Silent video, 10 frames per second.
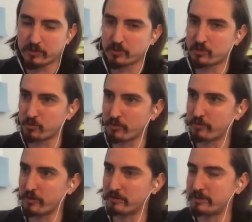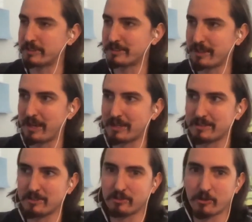The storefront
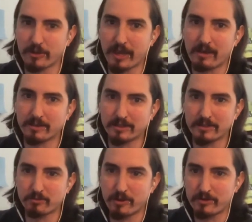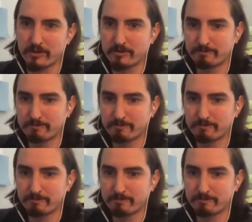decides the locale that gets rendered.